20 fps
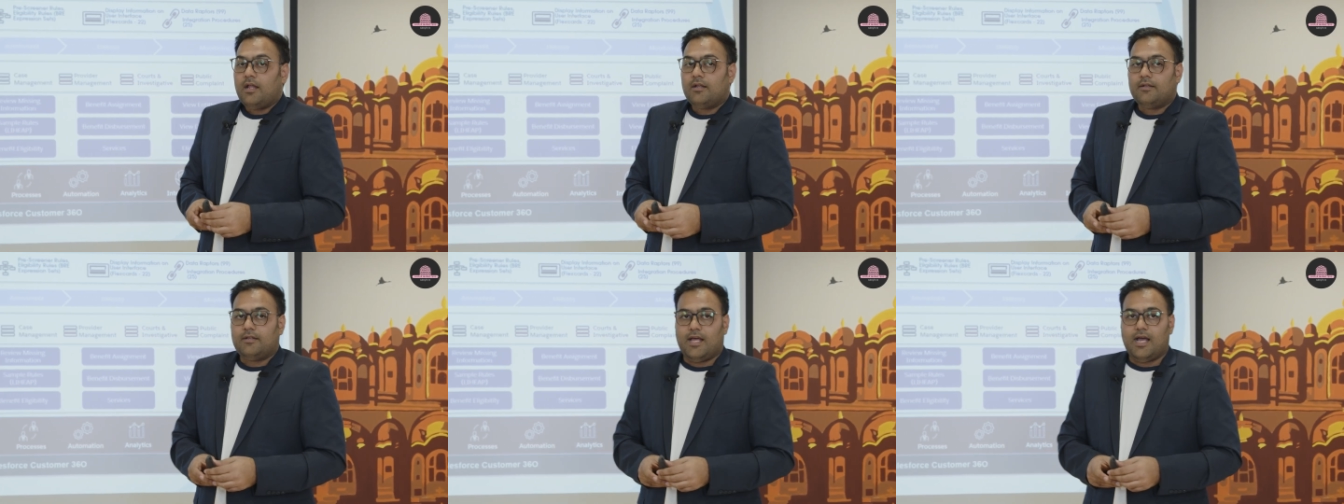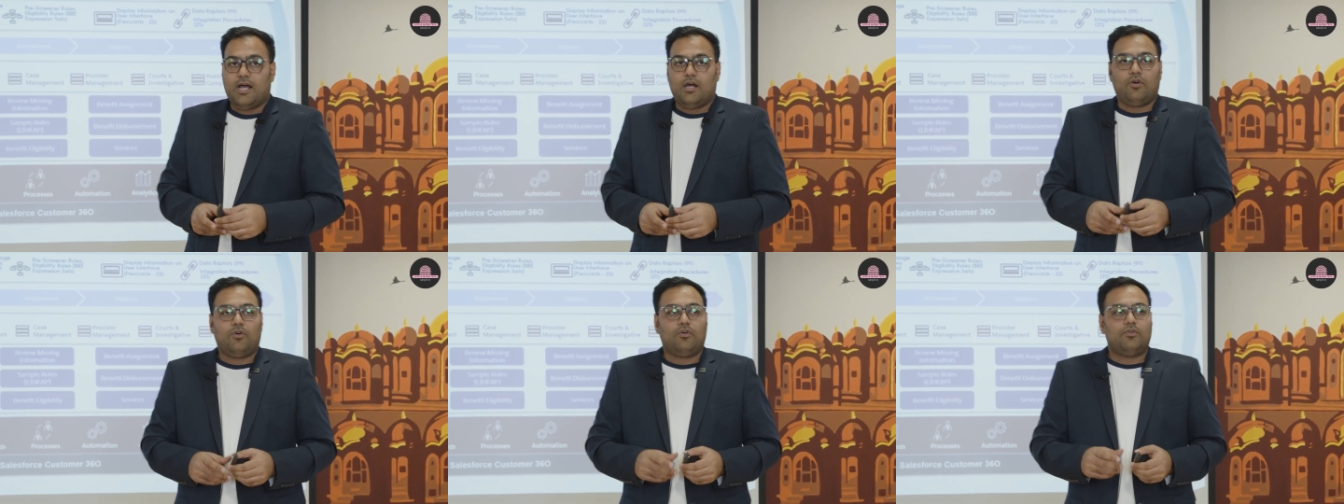
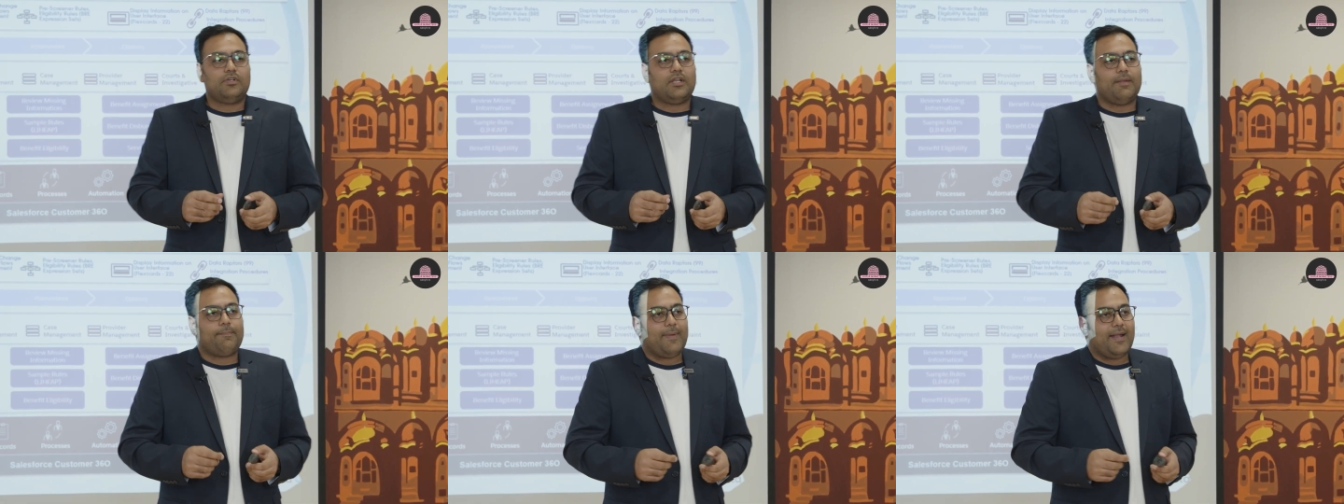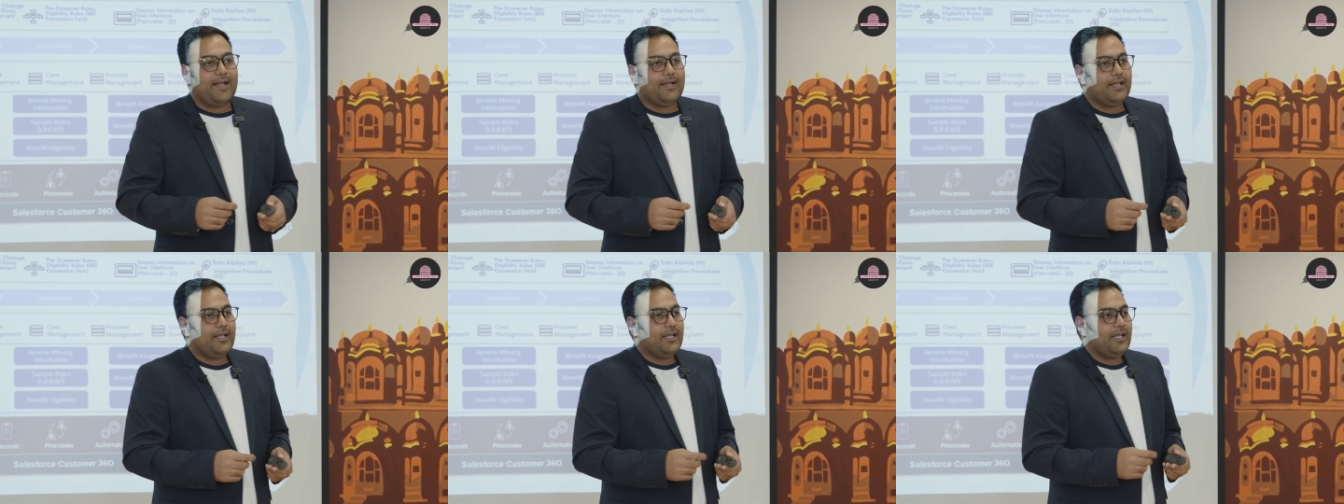Now,
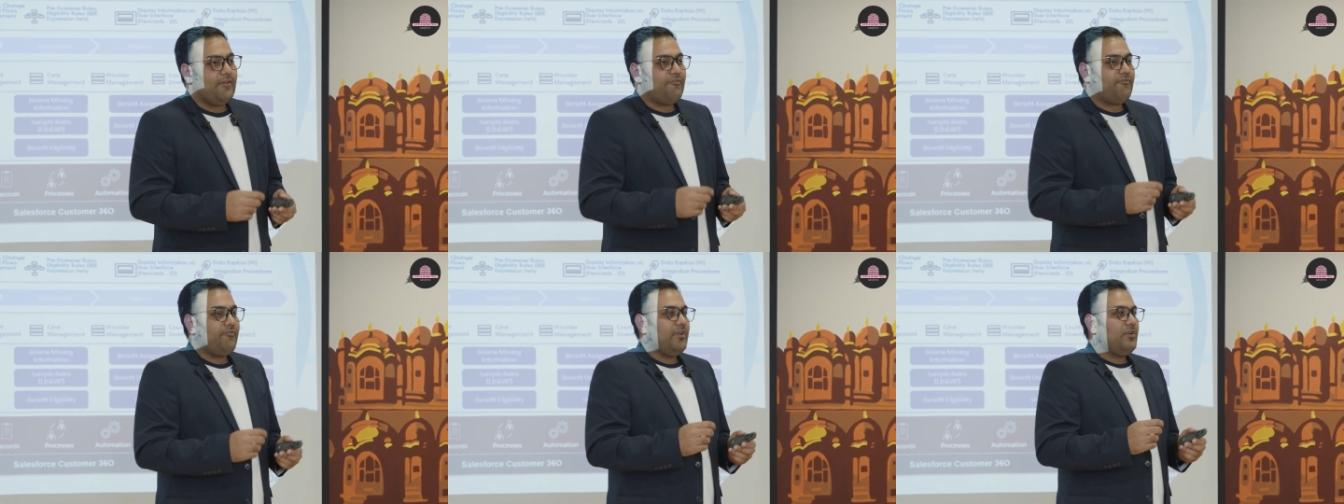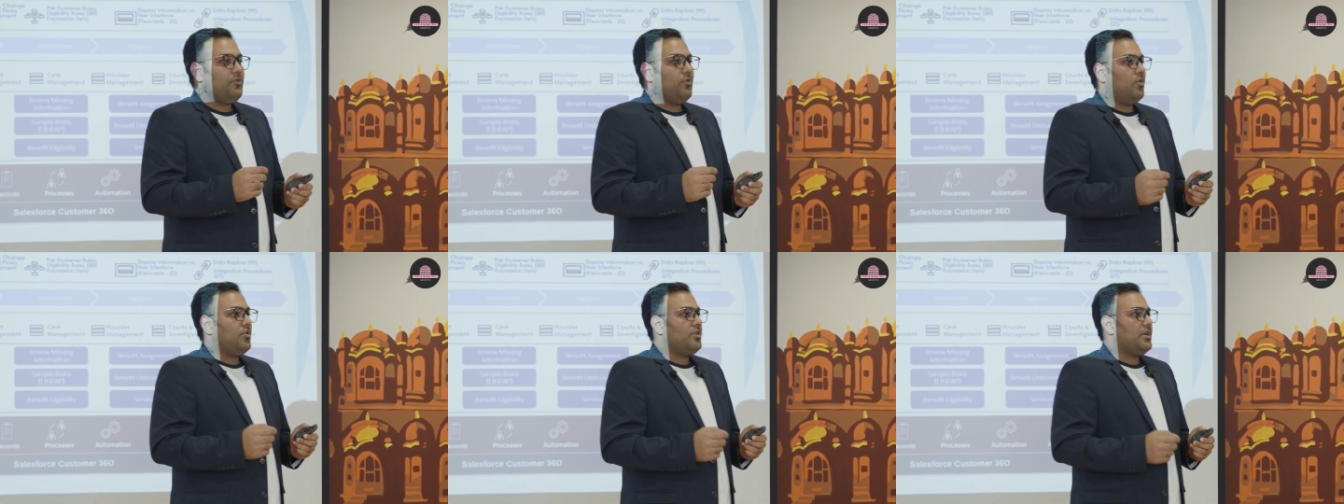depending if we
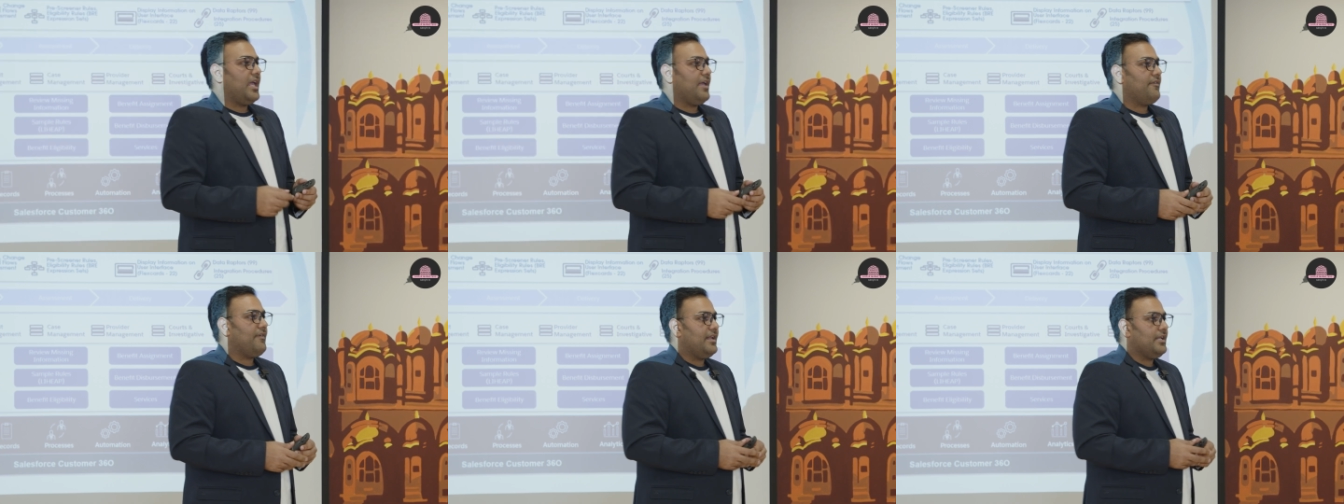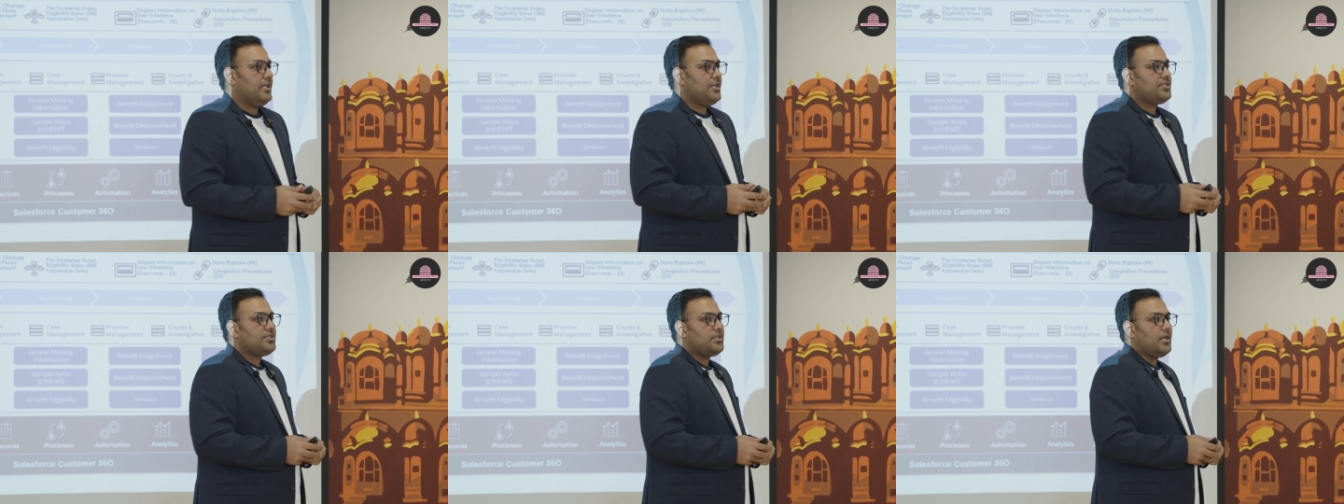don't have
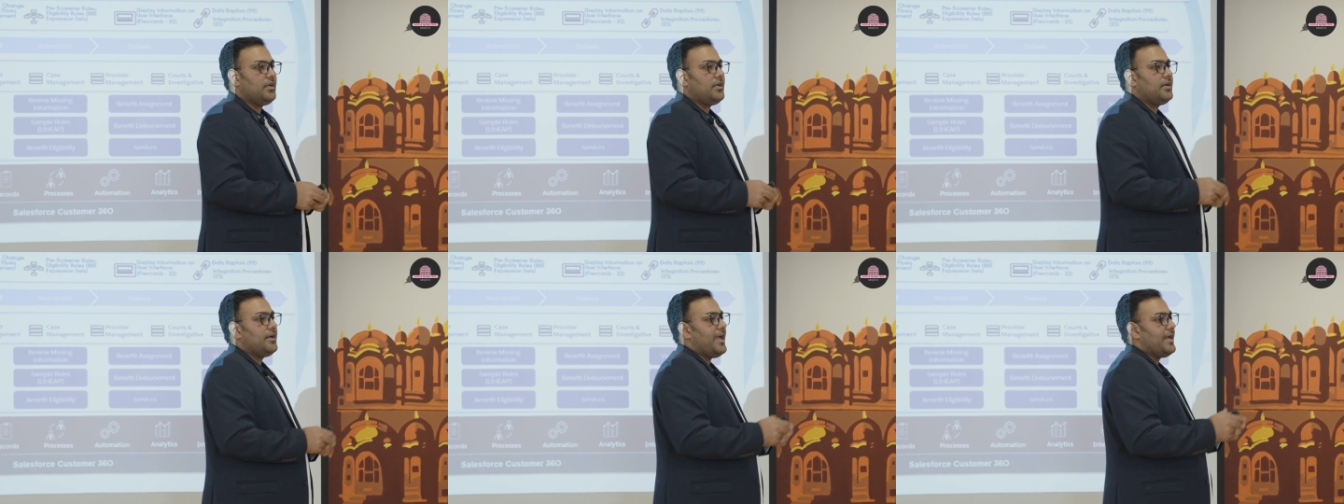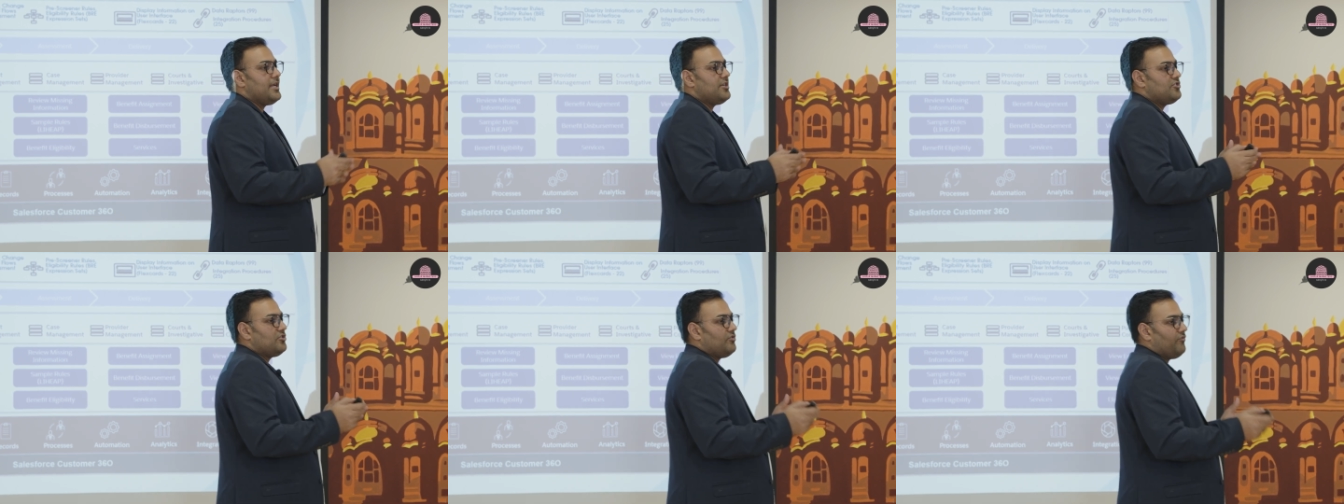any
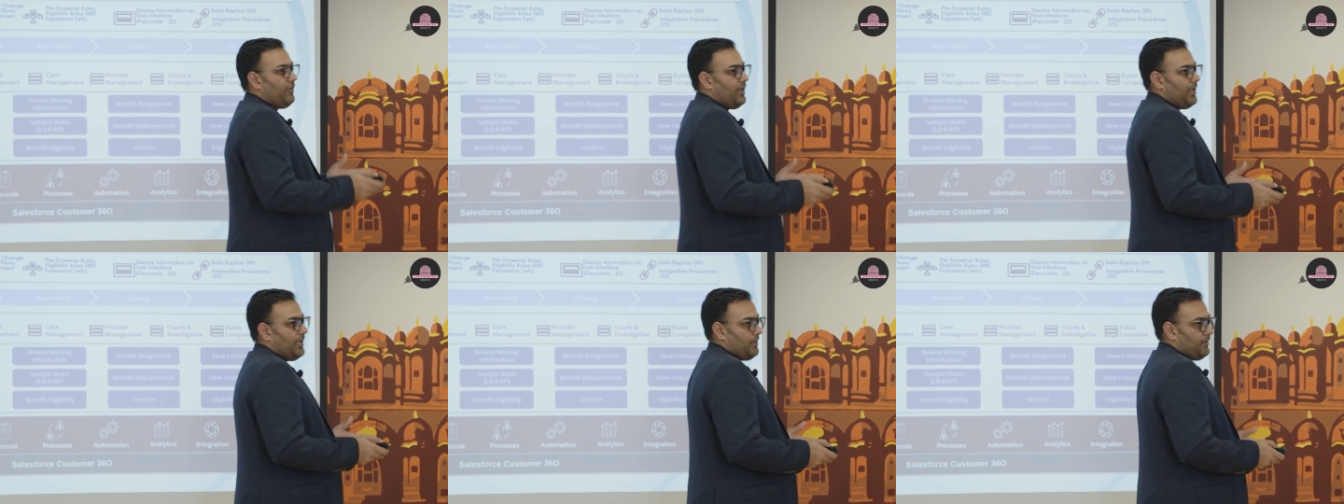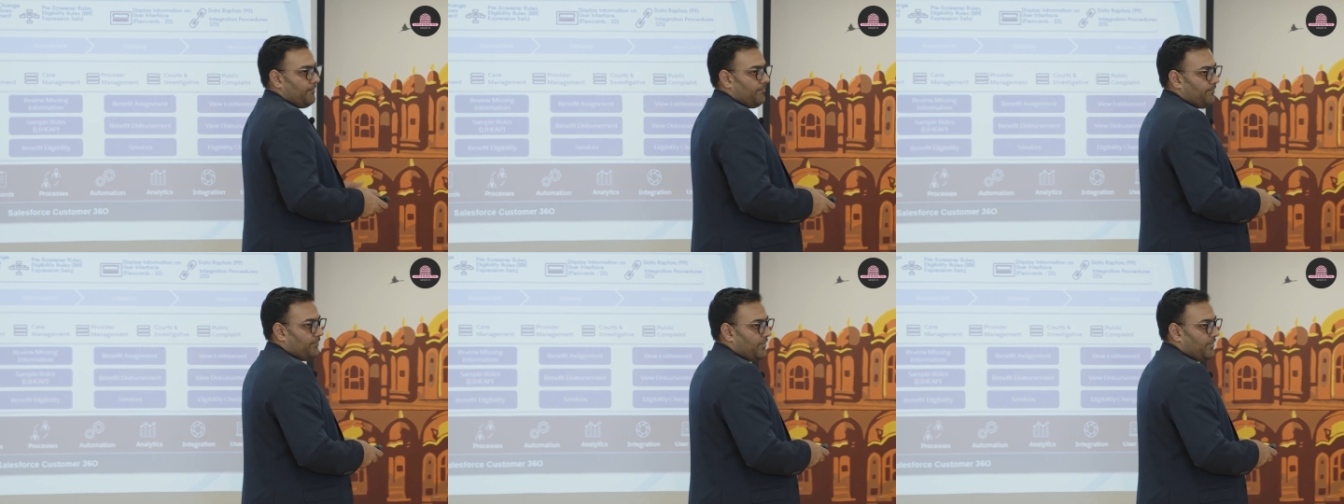standardized way,